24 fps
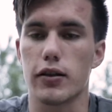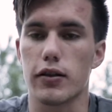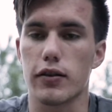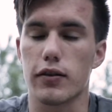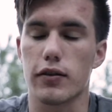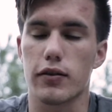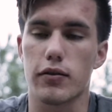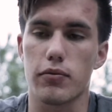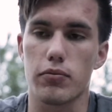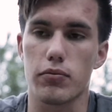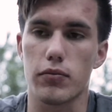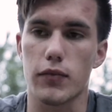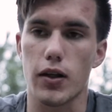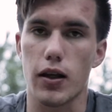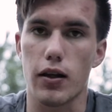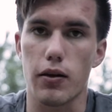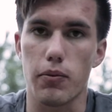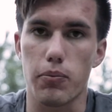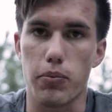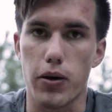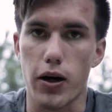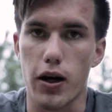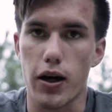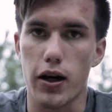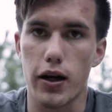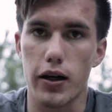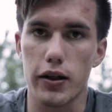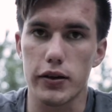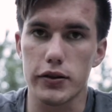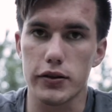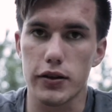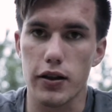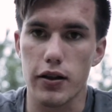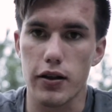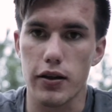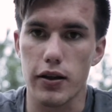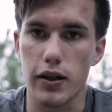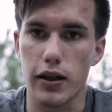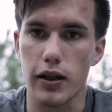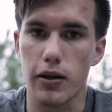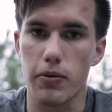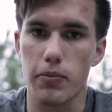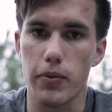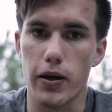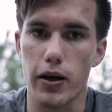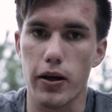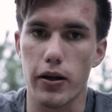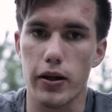Just pause, think
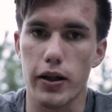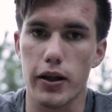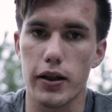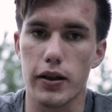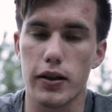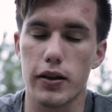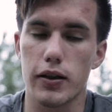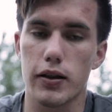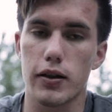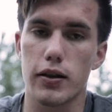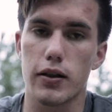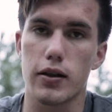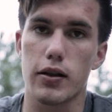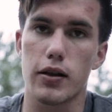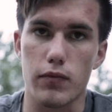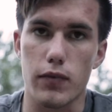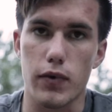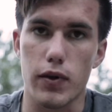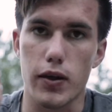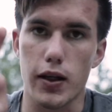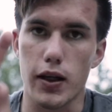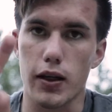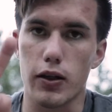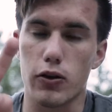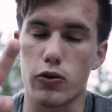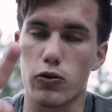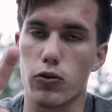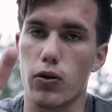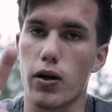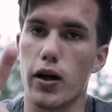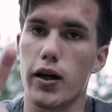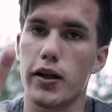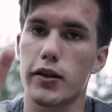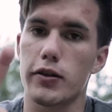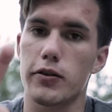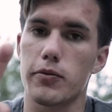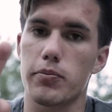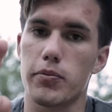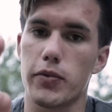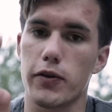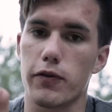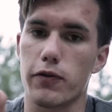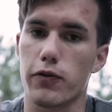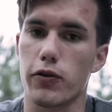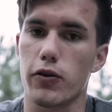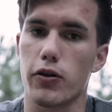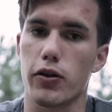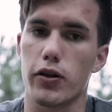about it, think twice
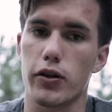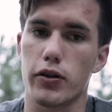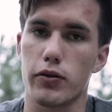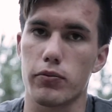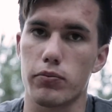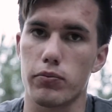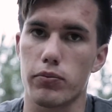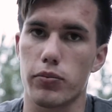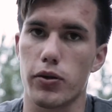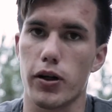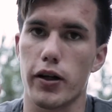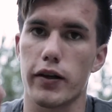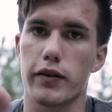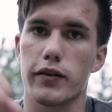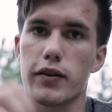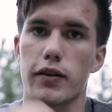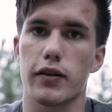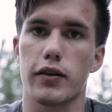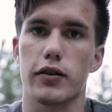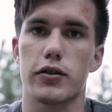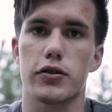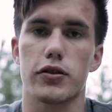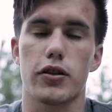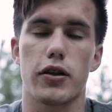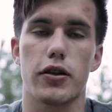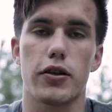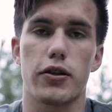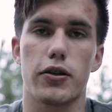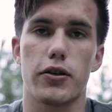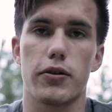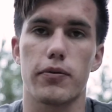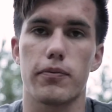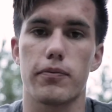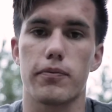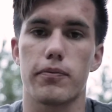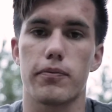before pressing the shutter.